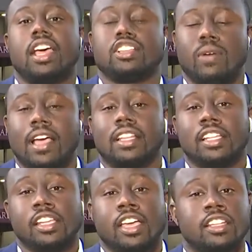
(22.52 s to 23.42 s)
That's right,
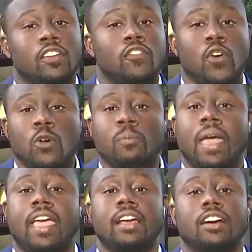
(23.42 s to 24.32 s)
Lillian. The
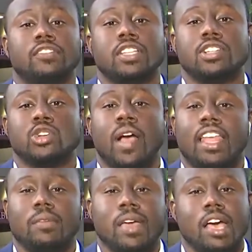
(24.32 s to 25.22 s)
Food Bank of Central
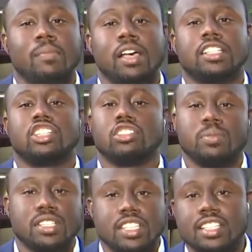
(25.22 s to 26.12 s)
Alabama
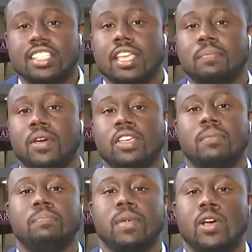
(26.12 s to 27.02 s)
distributes 16
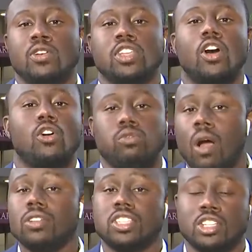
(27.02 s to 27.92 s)
million meals
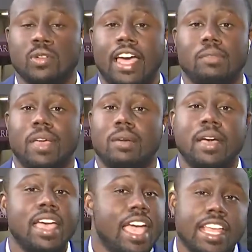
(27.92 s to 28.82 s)
across Central
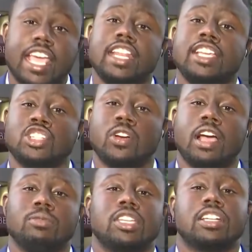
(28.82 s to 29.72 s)
Alabama, and they need
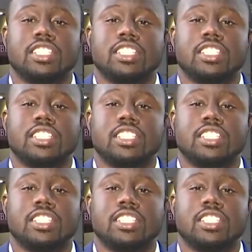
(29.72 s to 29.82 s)
your help to